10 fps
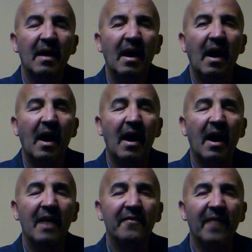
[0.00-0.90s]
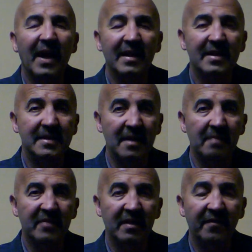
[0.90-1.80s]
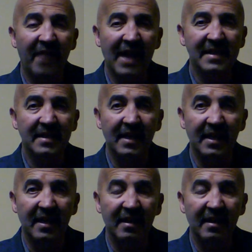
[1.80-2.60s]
I find this subject fascinating,